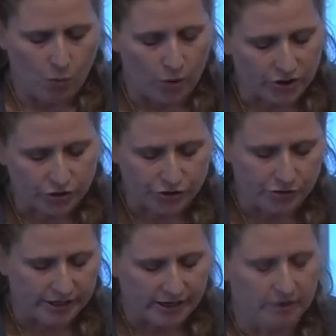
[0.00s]
which are
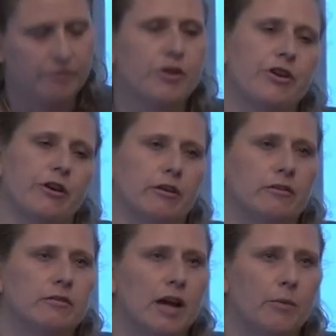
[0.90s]
truly needed for care
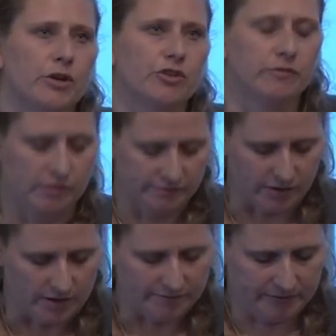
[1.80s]
and which are for fluff.